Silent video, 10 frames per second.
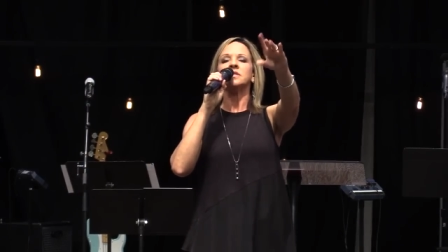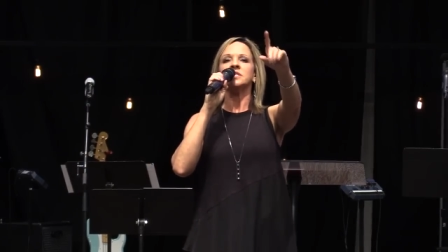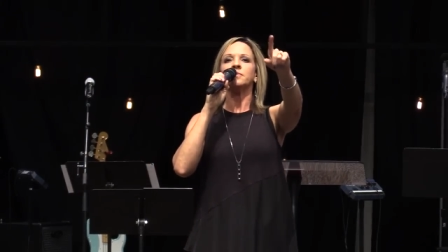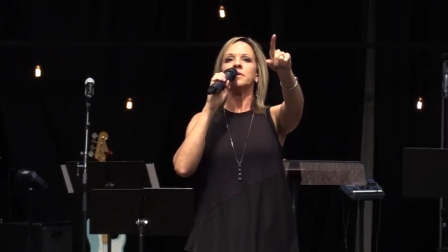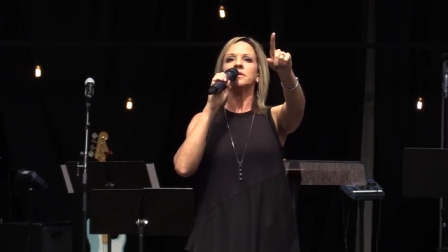with the
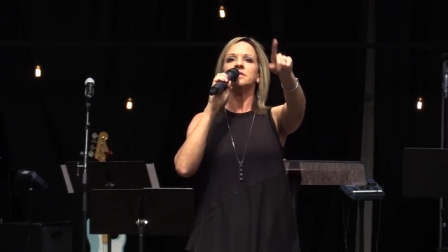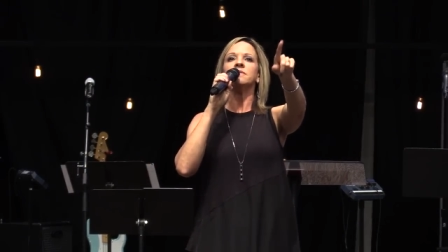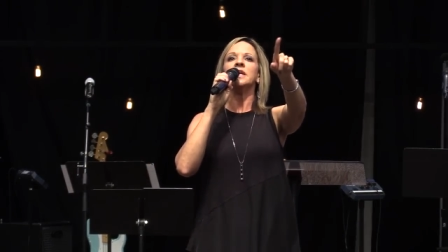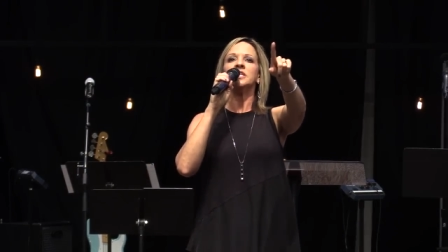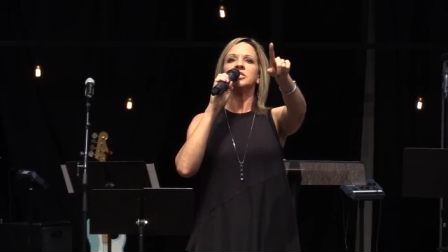spirit of
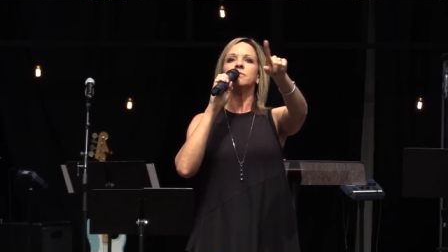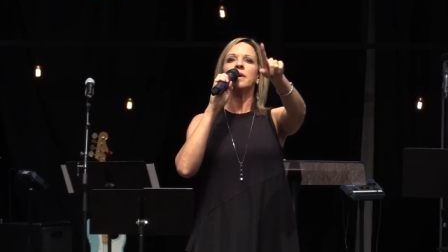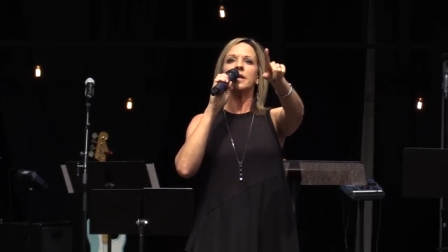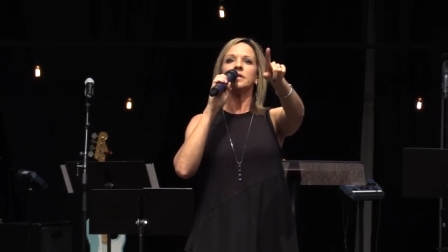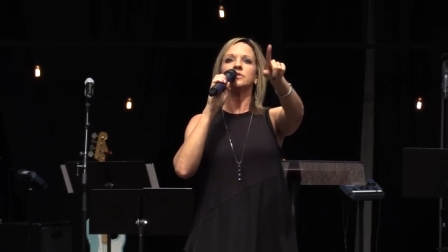divination
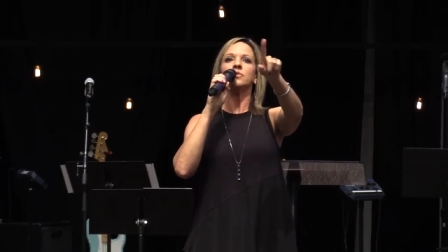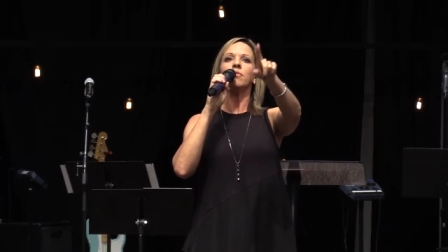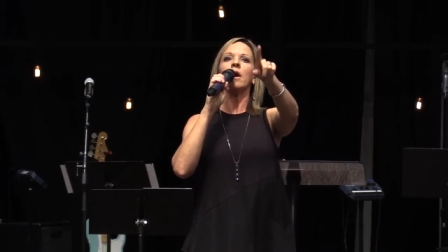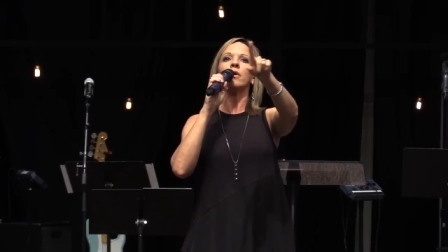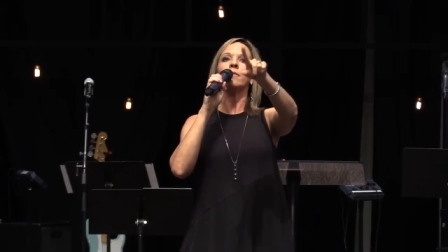met us, who
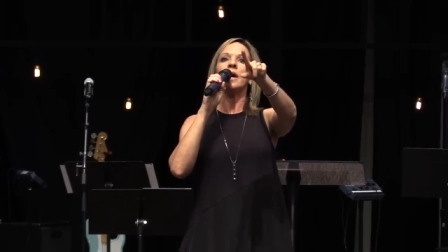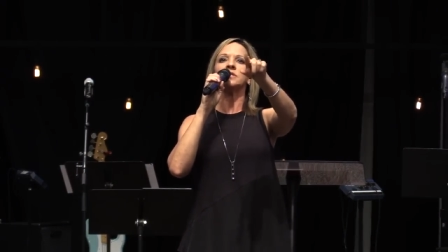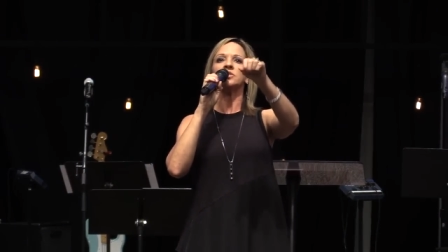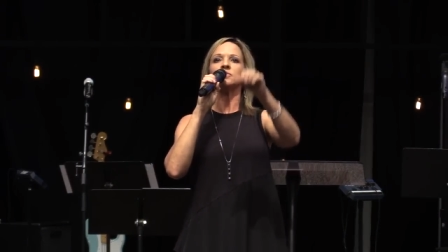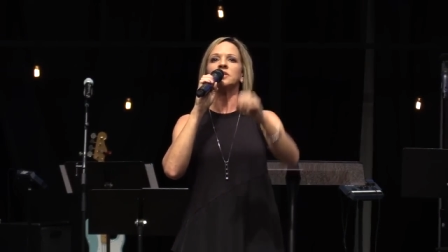brought her
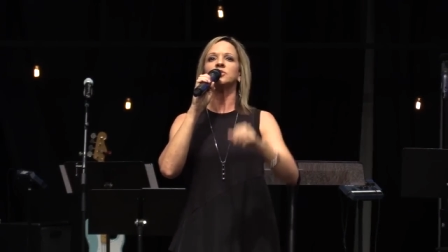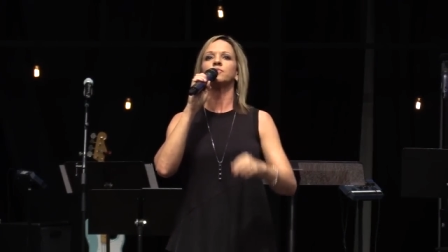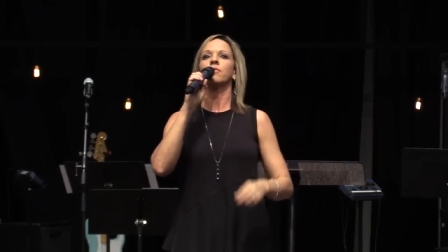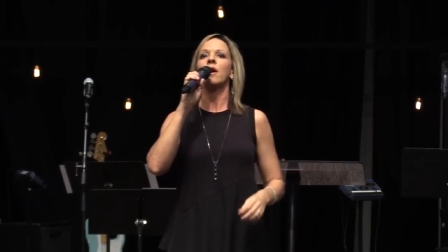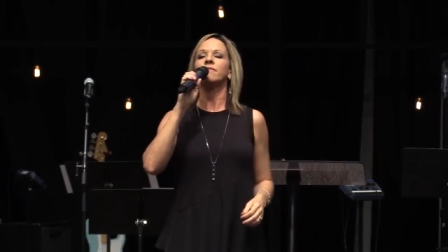masters much
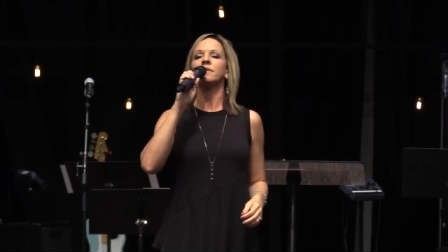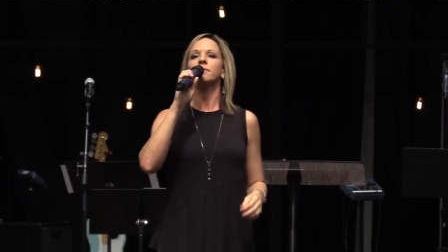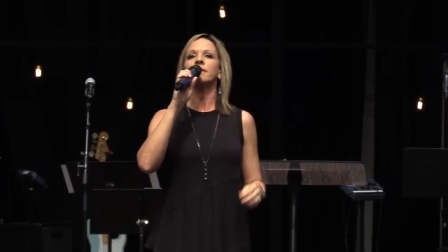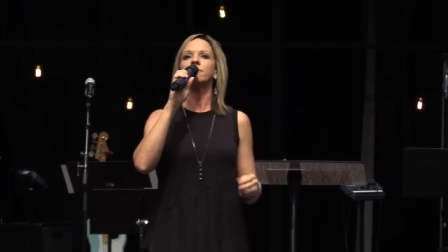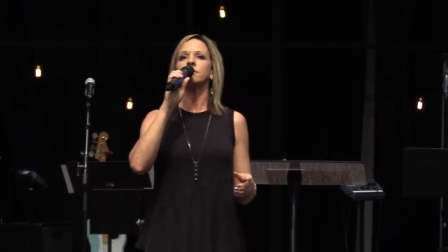profit
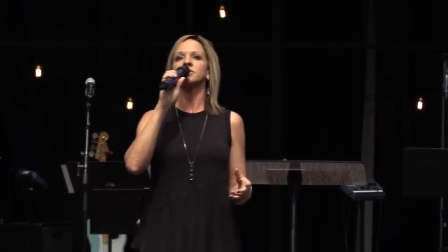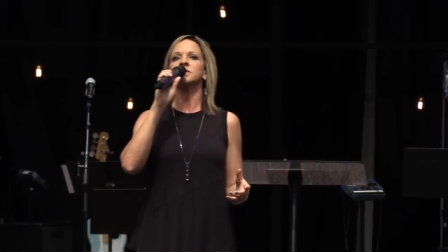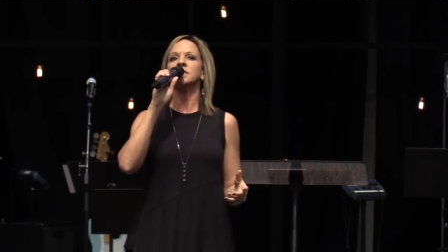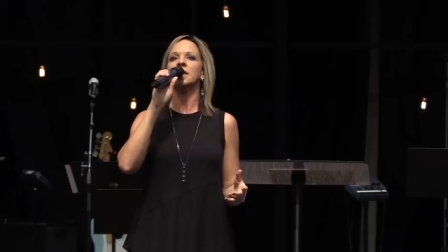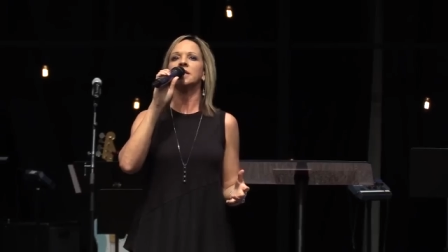by
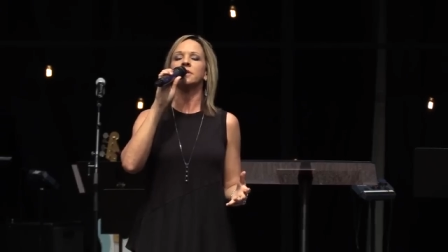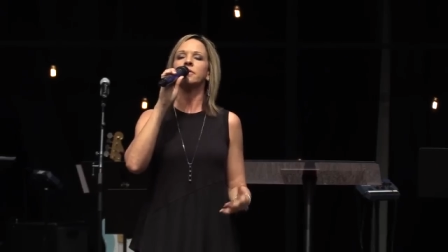fortune telling.